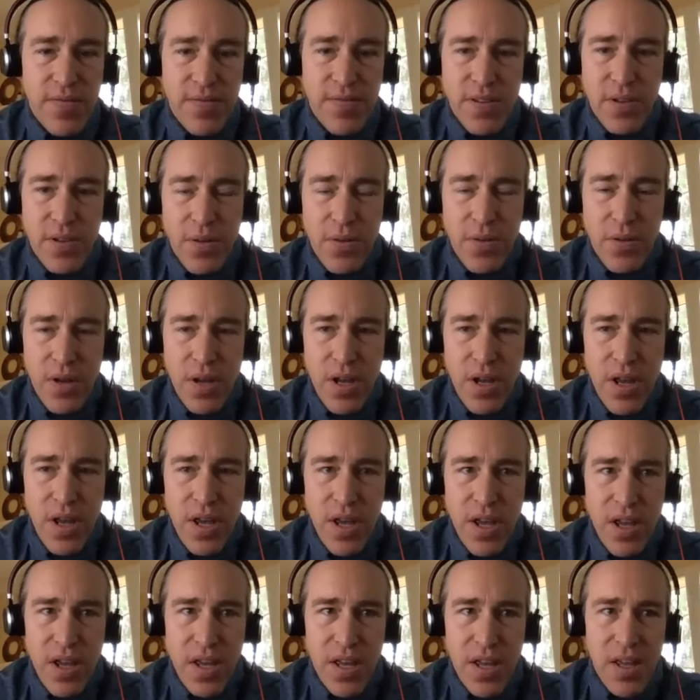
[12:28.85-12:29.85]
So
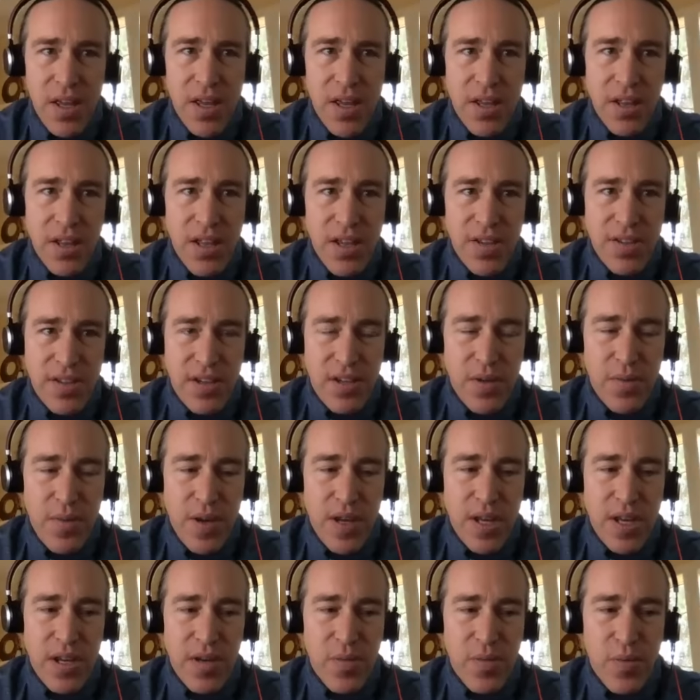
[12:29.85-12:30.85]
unless
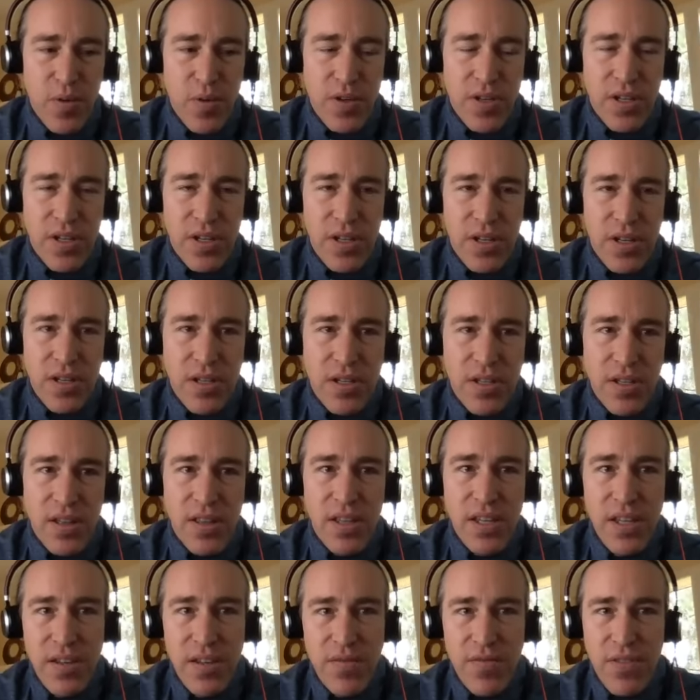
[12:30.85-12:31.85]
kubeadm were to
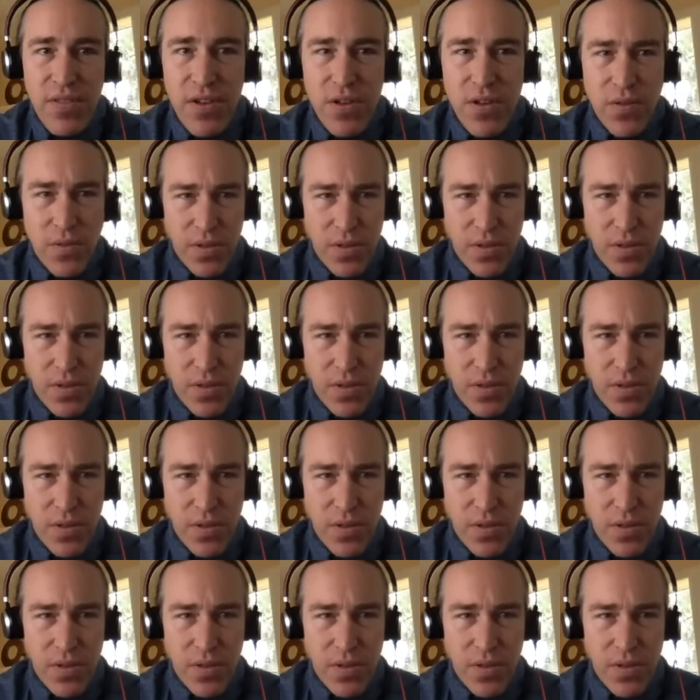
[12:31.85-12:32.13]
leave those,